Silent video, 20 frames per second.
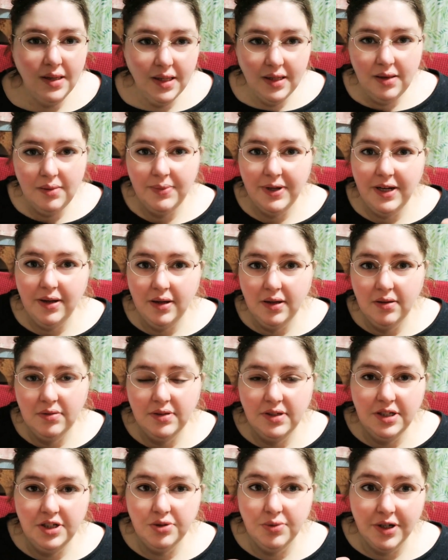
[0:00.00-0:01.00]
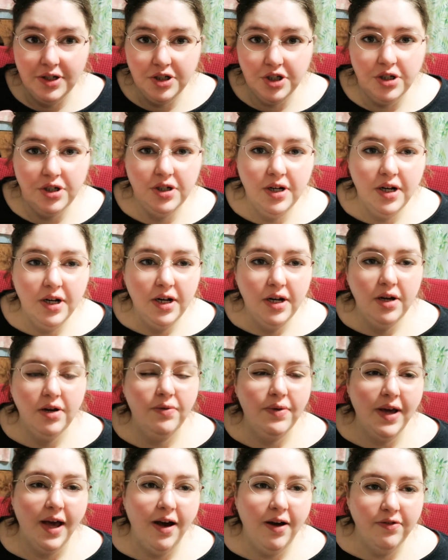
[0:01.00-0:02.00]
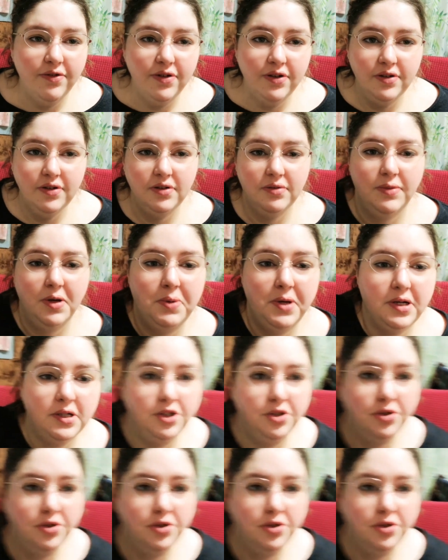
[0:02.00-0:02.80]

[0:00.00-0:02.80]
little mini dishwasher we have. Maybe I